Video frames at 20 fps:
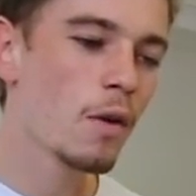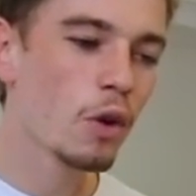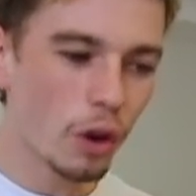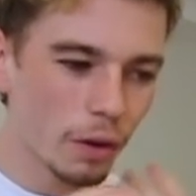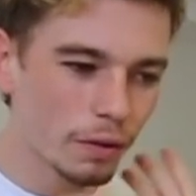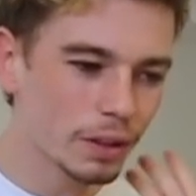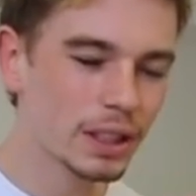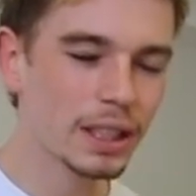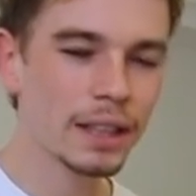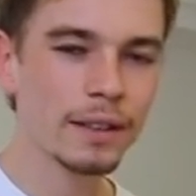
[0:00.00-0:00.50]
who
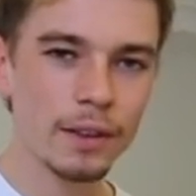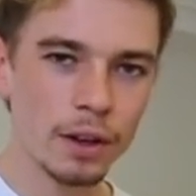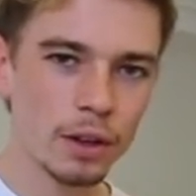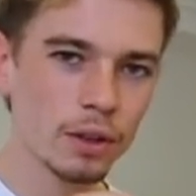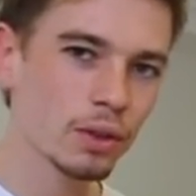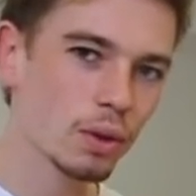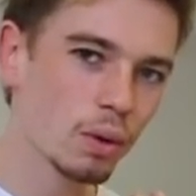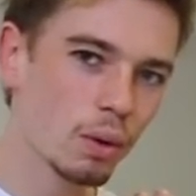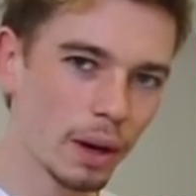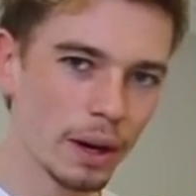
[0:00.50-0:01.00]
obviously
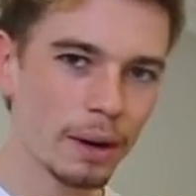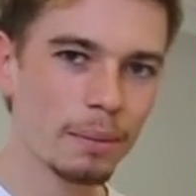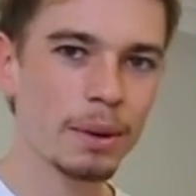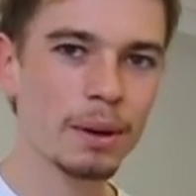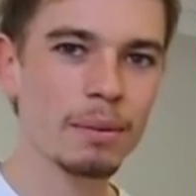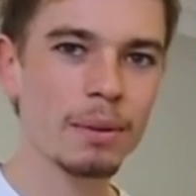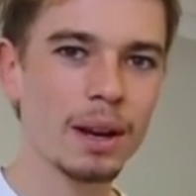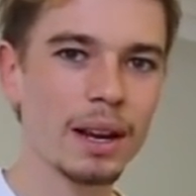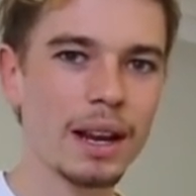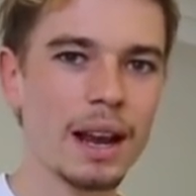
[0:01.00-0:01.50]
knows quite a bit
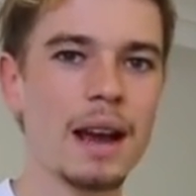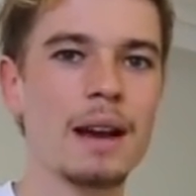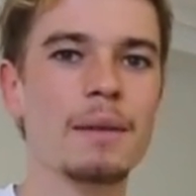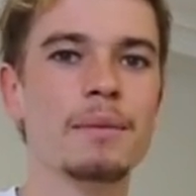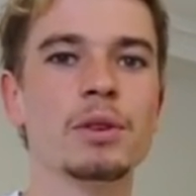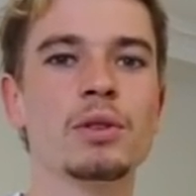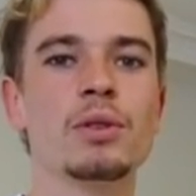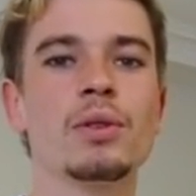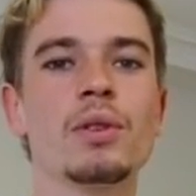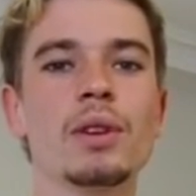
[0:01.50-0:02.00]
about
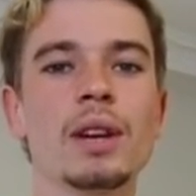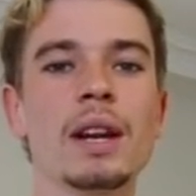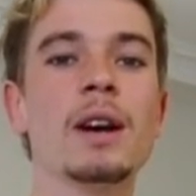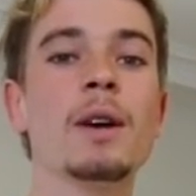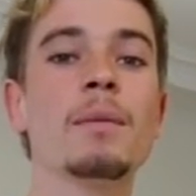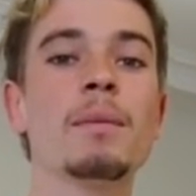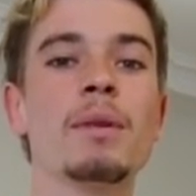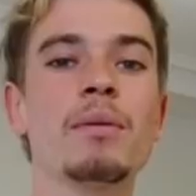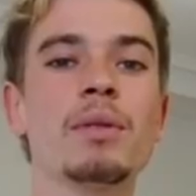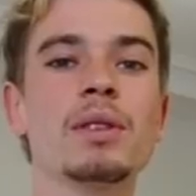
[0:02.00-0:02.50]
cameras, who could
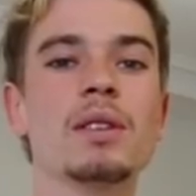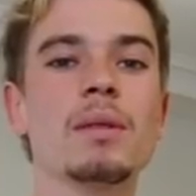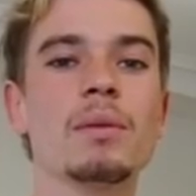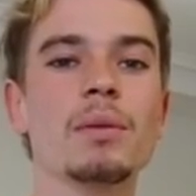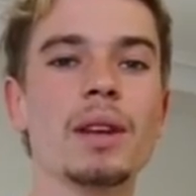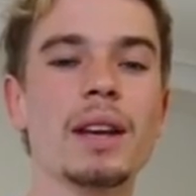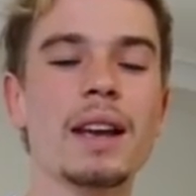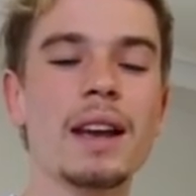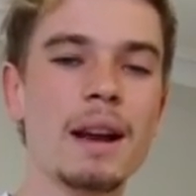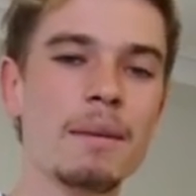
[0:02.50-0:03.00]
help me with some
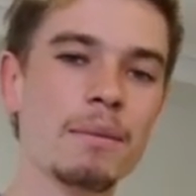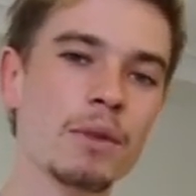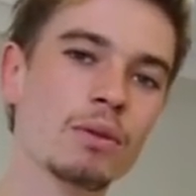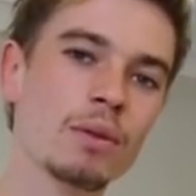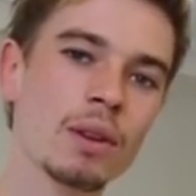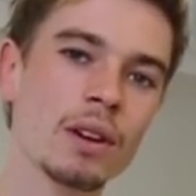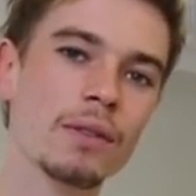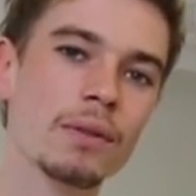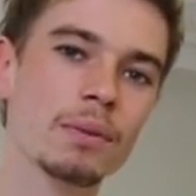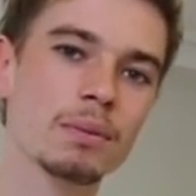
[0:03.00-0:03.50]
of the camera
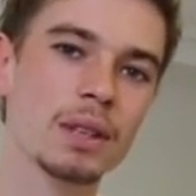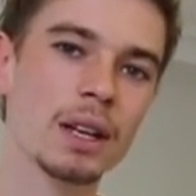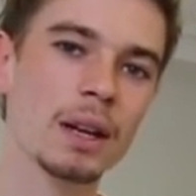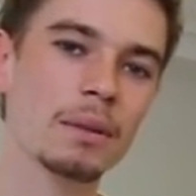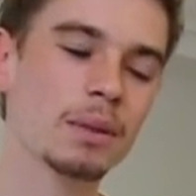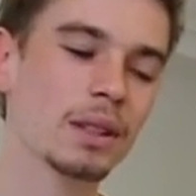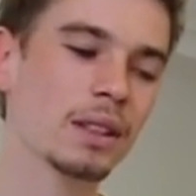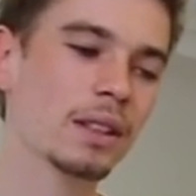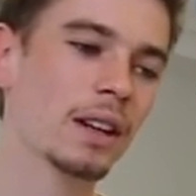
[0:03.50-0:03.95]
work from time to